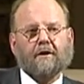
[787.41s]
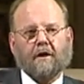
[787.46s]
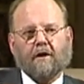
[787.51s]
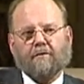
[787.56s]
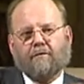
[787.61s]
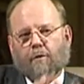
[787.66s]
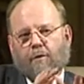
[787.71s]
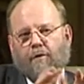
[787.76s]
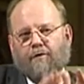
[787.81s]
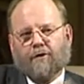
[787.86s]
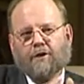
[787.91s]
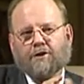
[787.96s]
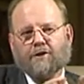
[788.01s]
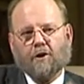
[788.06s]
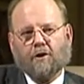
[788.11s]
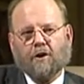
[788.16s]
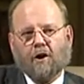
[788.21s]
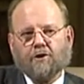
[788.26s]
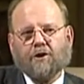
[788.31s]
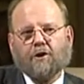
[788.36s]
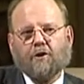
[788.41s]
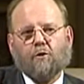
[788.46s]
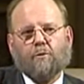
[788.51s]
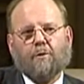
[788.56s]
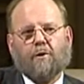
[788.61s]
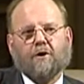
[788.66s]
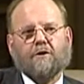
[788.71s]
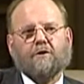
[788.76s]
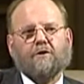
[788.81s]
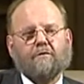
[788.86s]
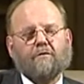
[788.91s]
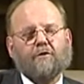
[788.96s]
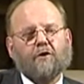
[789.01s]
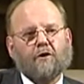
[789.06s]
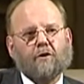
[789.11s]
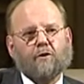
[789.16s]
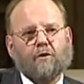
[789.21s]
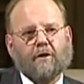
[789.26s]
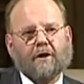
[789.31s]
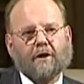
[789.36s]
and from a physiological point of
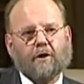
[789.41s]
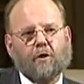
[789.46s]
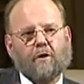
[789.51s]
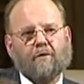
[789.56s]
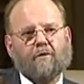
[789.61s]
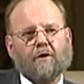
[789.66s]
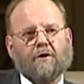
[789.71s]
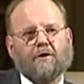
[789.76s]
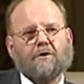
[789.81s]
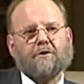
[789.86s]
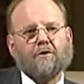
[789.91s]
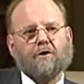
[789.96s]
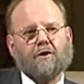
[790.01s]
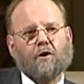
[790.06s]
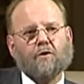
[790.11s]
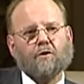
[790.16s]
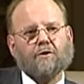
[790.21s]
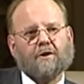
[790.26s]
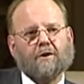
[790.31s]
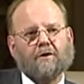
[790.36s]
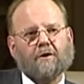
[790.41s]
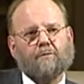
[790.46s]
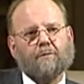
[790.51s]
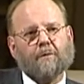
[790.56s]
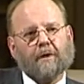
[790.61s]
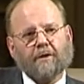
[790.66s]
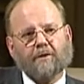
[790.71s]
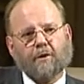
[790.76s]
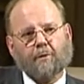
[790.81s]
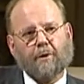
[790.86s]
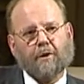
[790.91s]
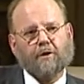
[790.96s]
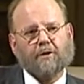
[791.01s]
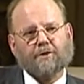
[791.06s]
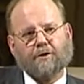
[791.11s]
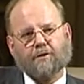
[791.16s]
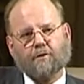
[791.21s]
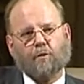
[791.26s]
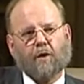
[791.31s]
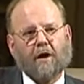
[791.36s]
view, equivalent to those in the
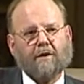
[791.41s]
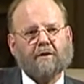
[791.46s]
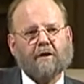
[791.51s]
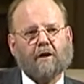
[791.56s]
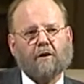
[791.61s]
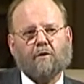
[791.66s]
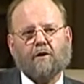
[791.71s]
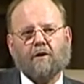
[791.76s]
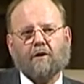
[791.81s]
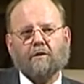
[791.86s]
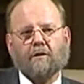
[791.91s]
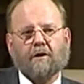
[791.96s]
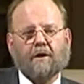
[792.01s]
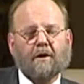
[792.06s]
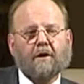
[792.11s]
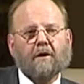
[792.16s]
person when they were